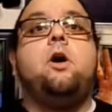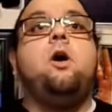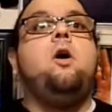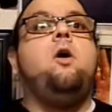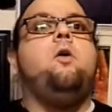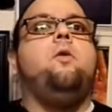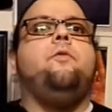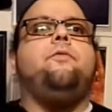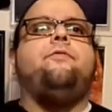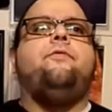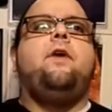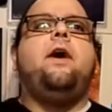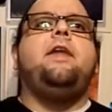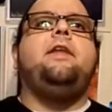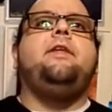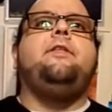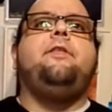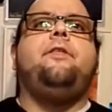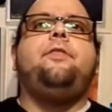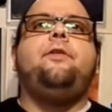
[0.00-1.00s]
Oh,
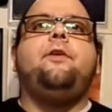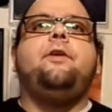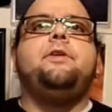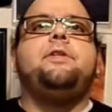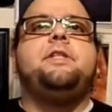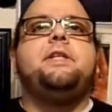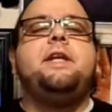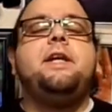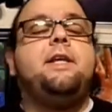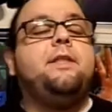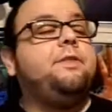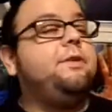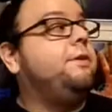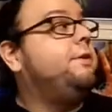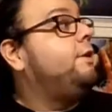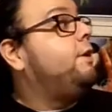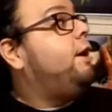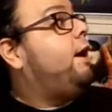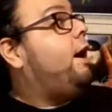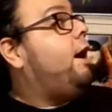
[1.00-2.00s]
Friday the 13th.
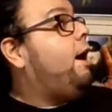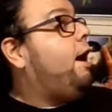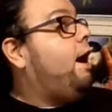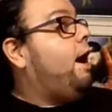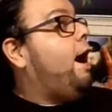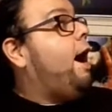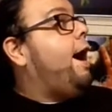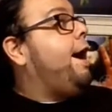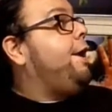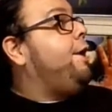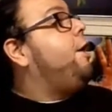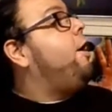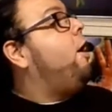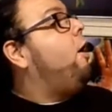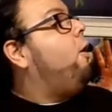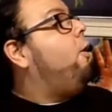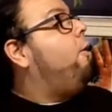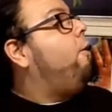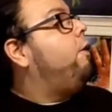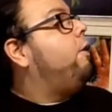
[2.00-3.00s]
I
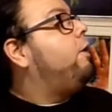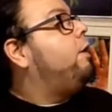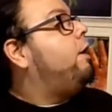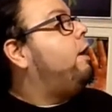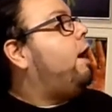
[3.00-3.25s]
know.